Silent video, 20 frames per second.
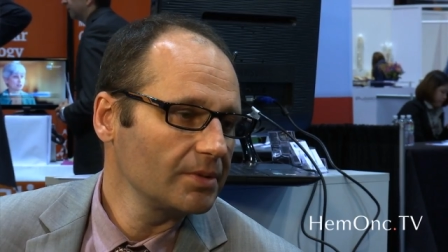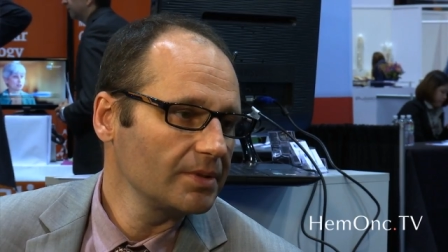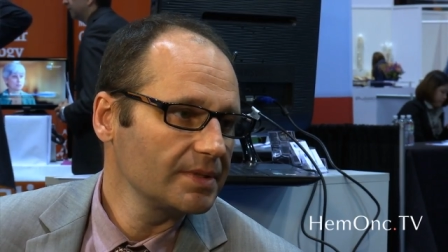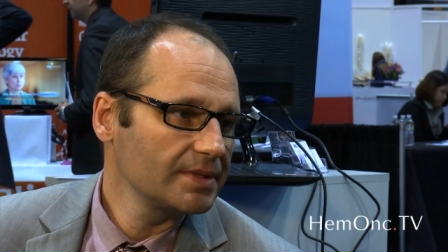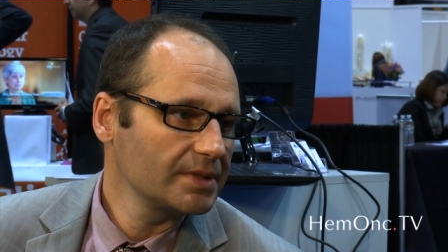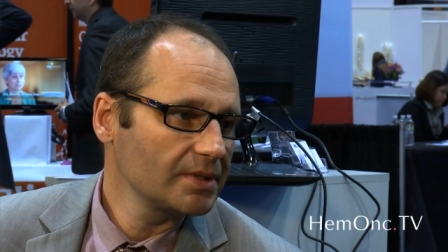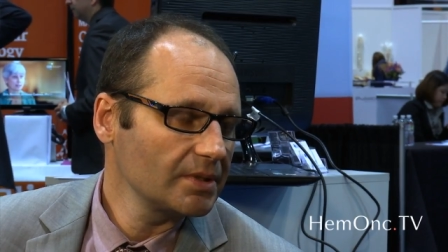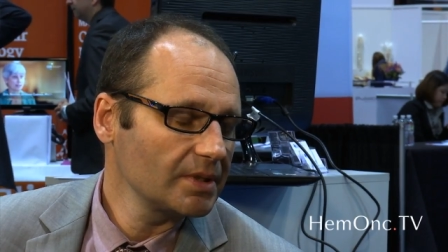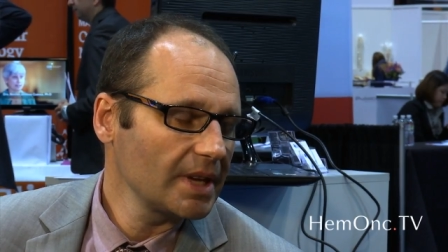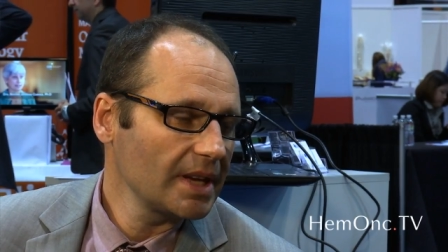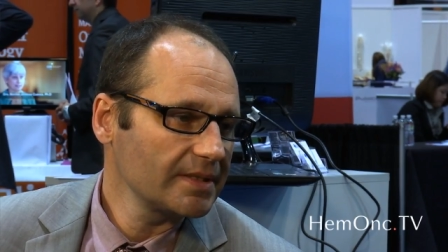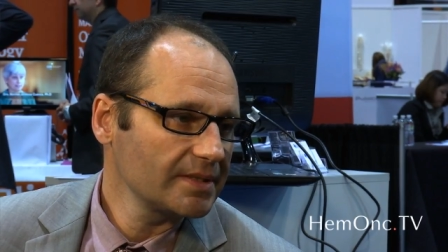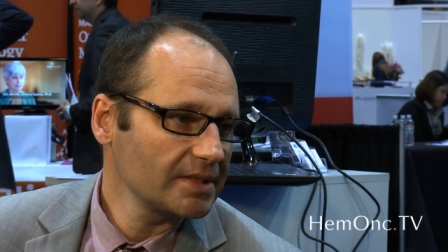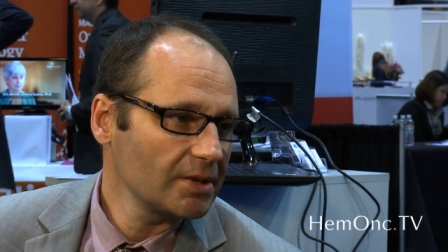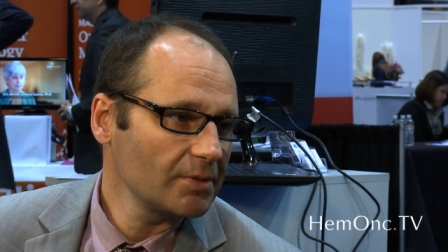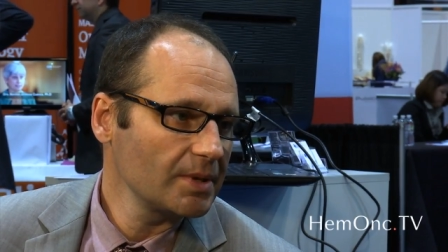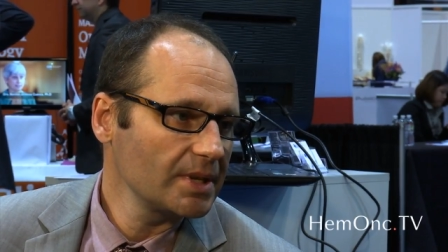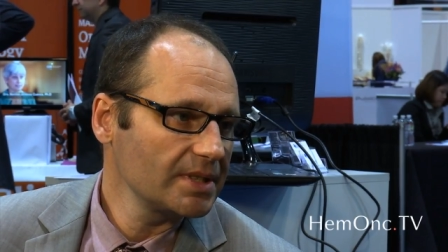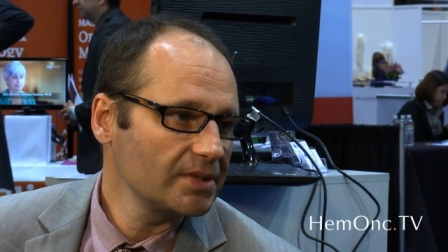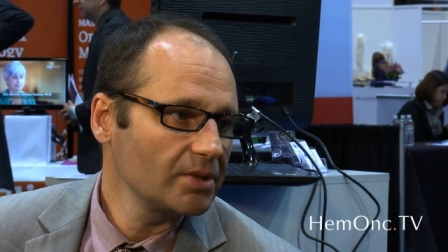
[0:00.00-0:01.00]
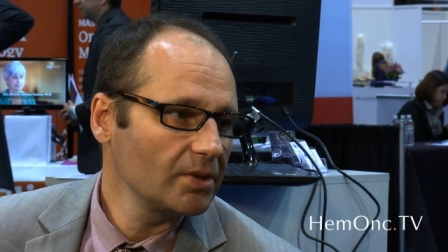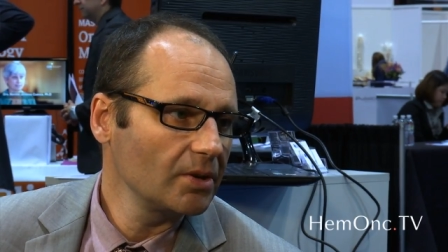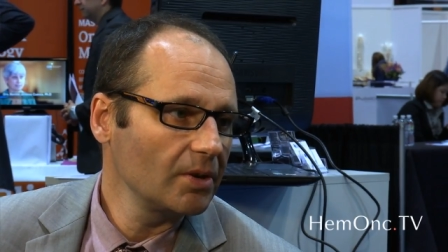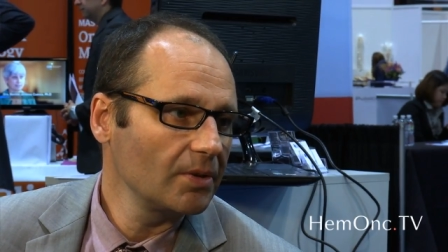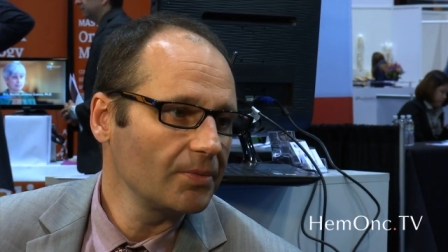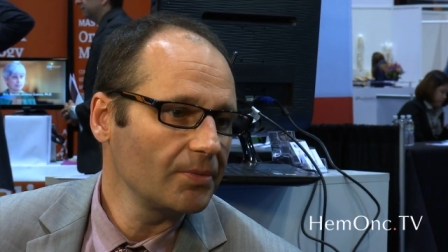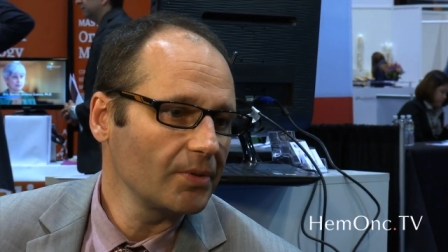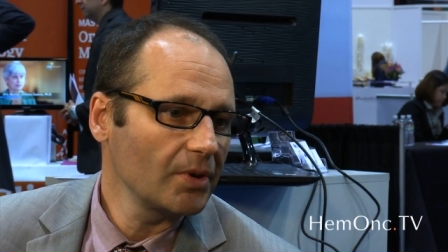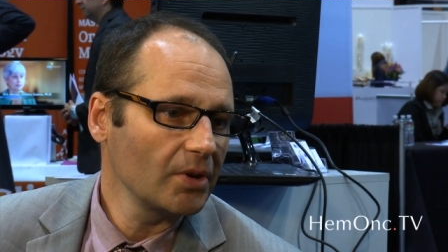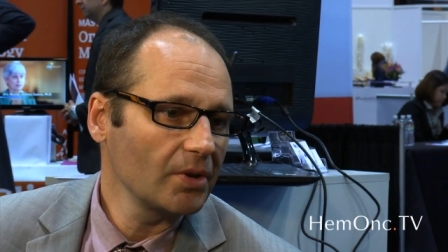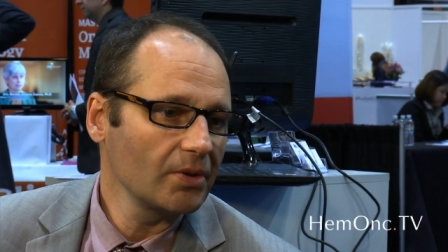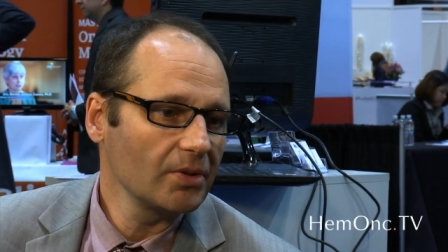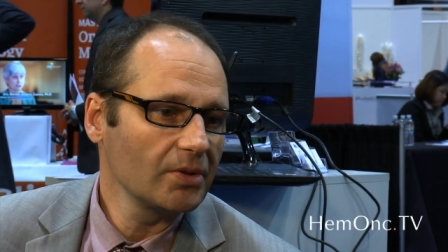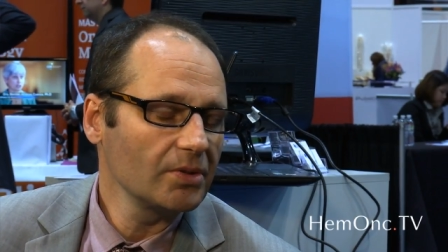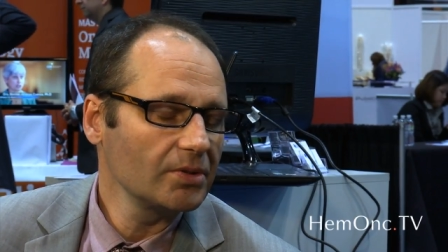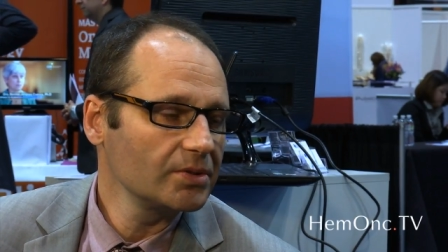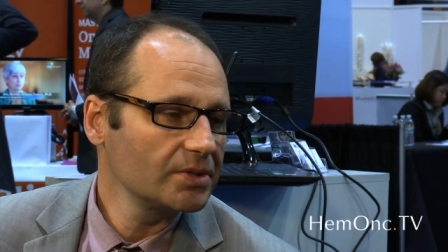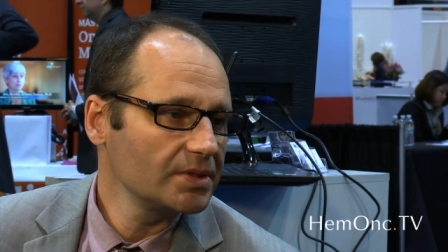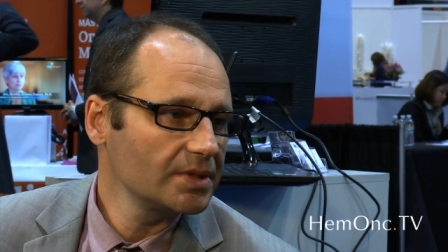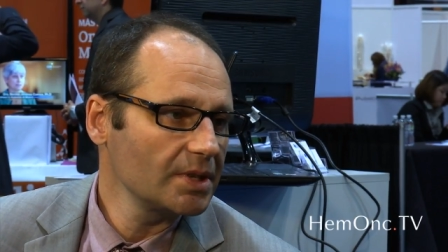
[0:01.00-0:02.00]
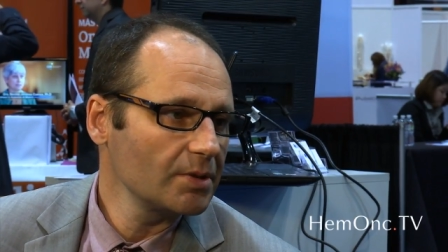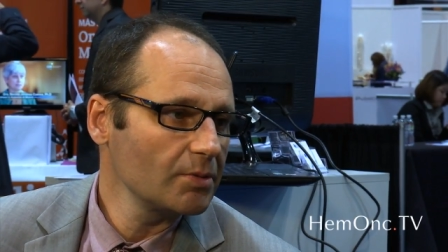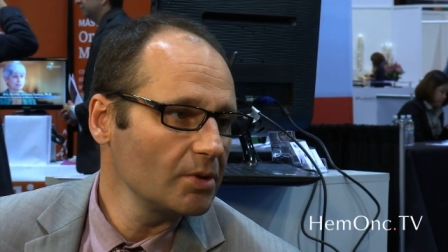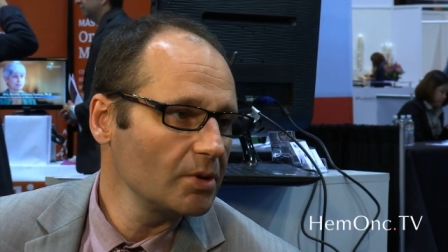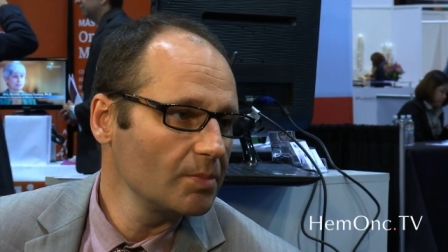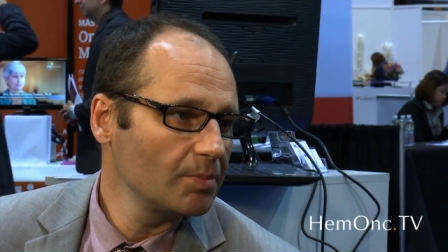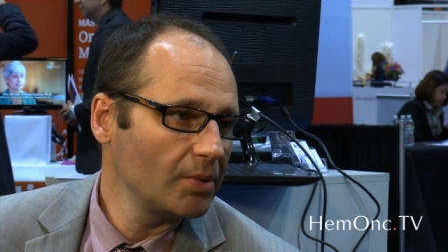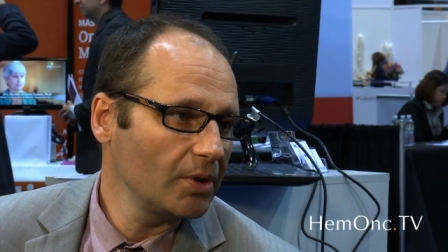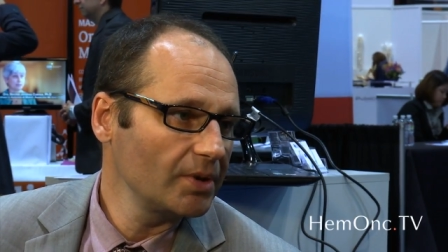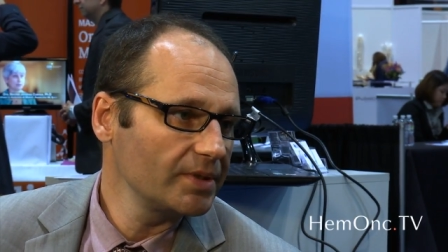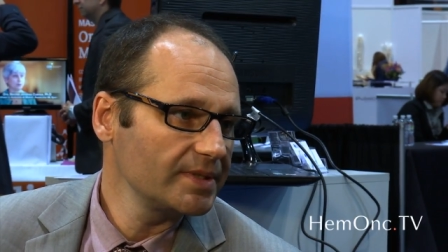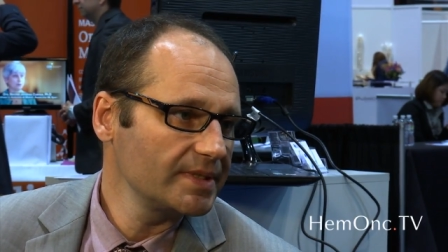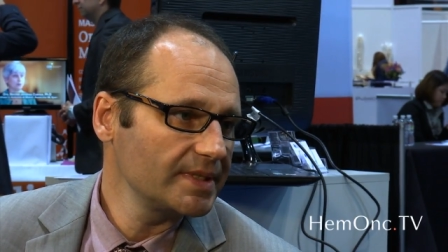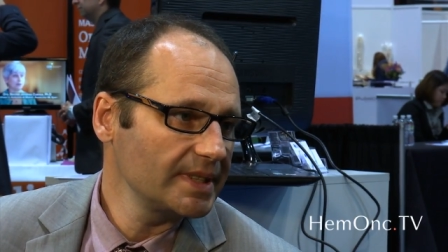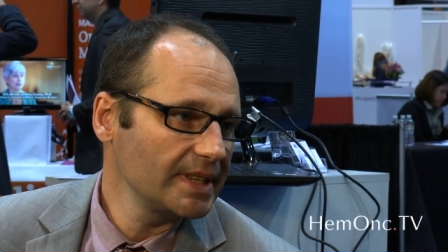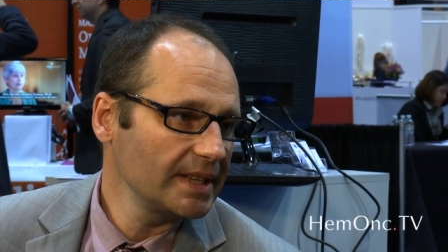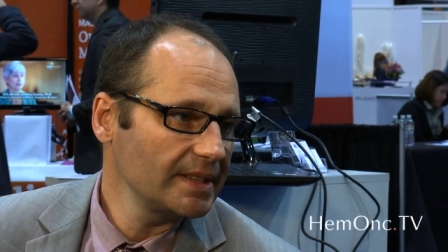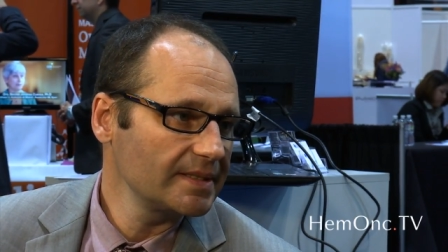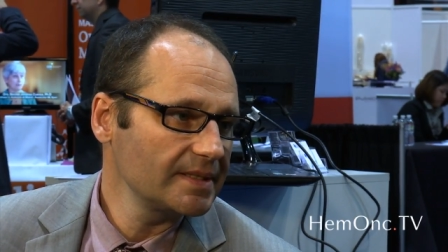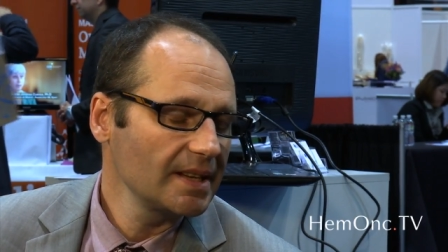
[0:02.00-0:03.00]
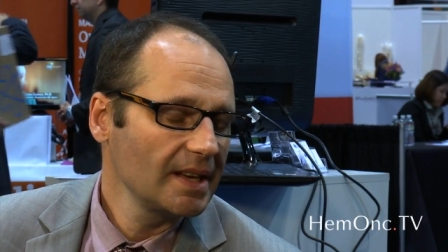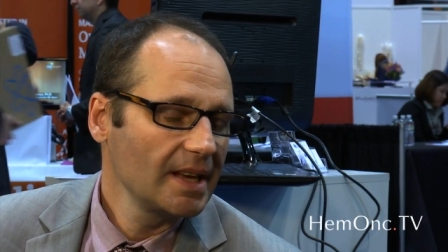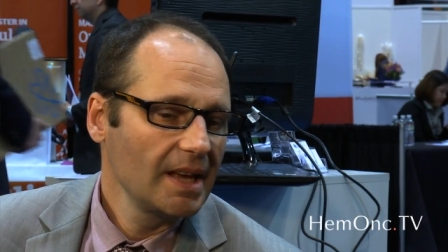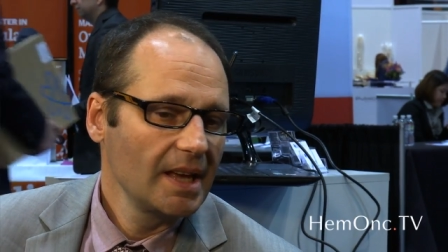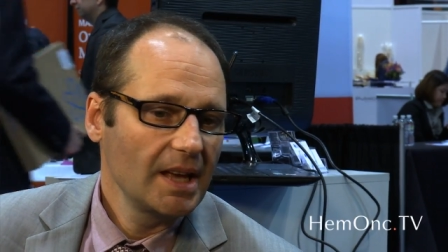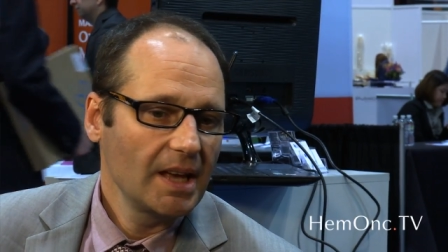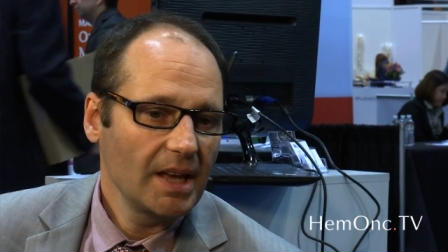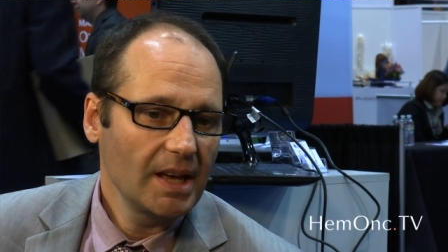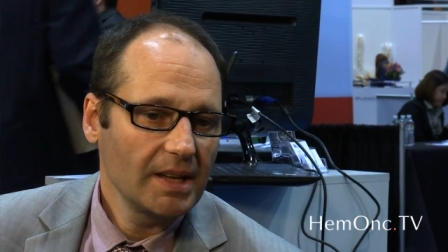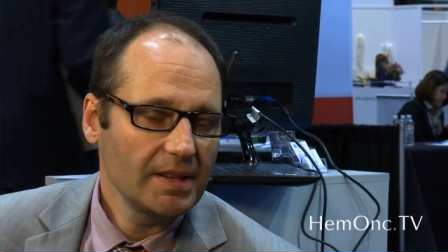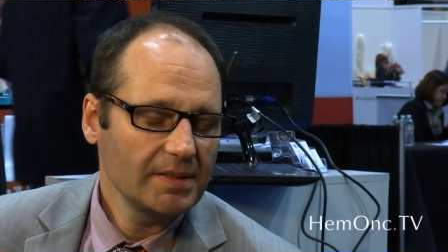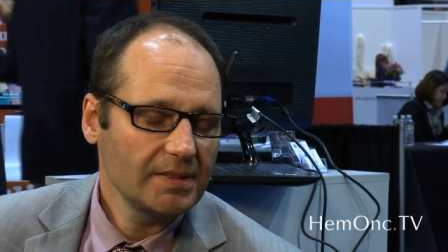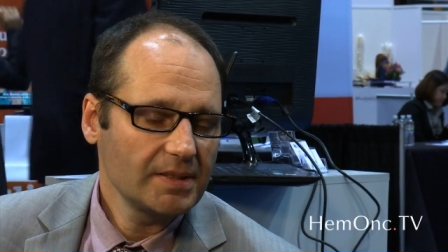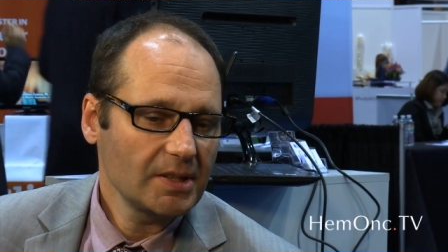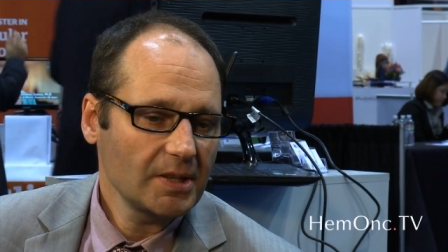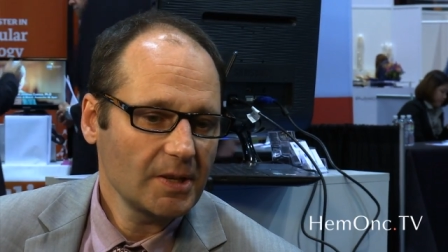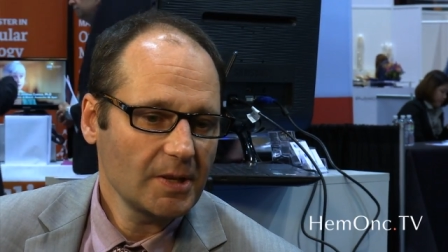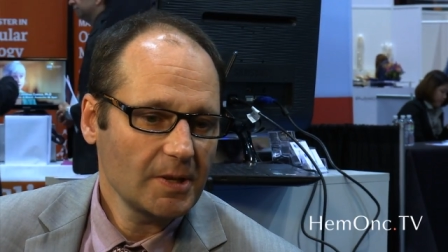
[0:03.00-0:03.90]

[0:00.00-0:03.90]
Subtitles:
It's a hazard ratio of 0.6, and